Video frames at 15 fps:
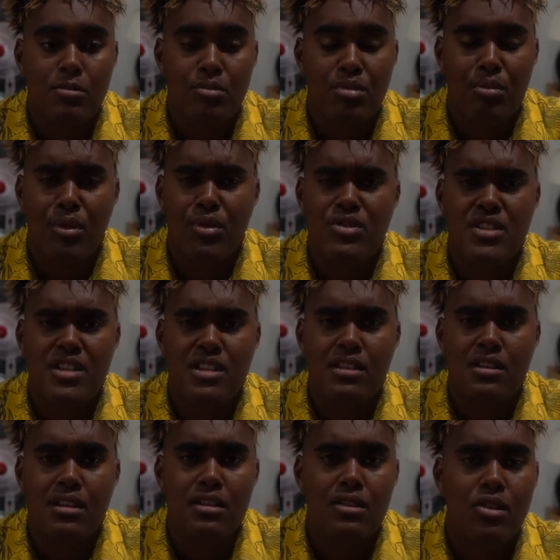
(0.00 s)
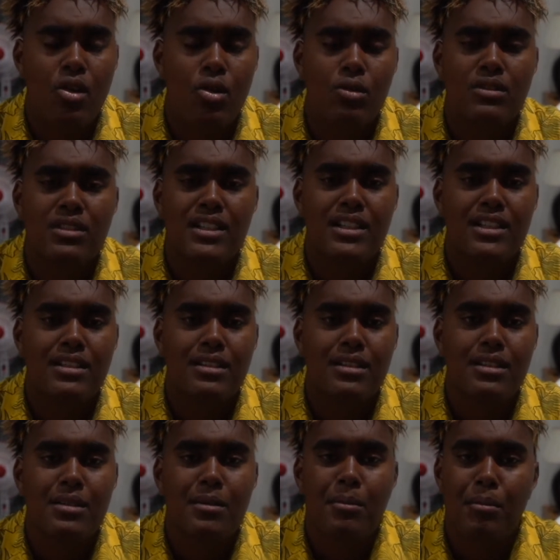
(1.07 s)
promoting not only
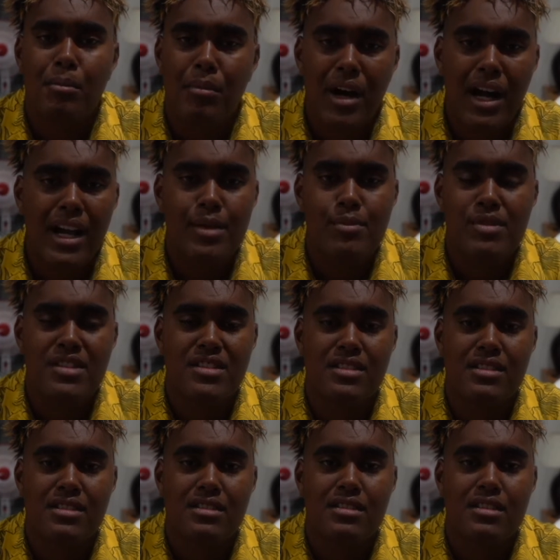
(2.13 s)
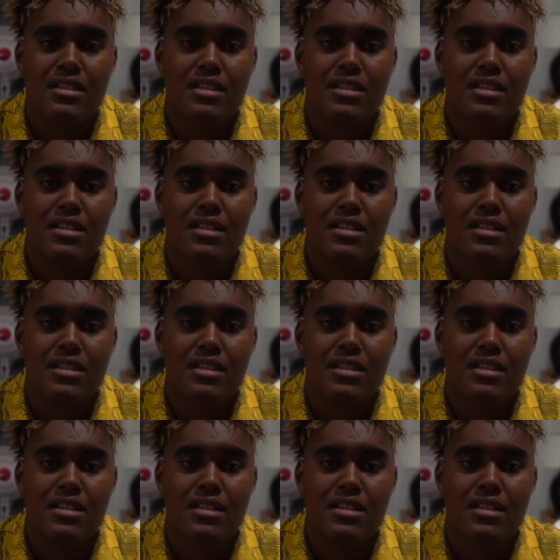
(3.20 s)
my business,